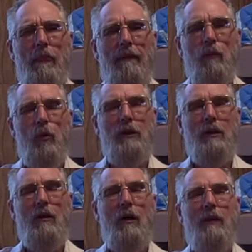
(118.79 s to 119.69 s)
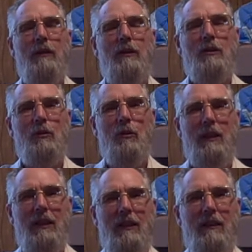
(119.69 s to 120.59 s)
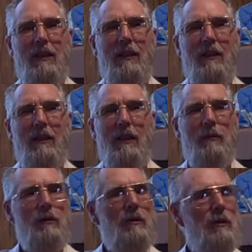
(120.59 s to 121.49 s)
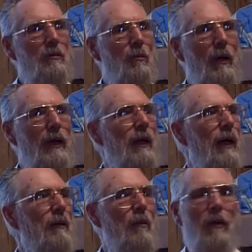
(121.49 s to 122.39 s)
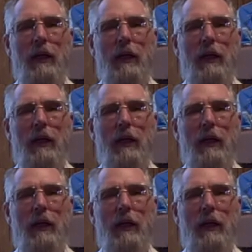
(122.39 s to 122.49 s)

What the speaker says: It wasn't on the screen. It was just right out where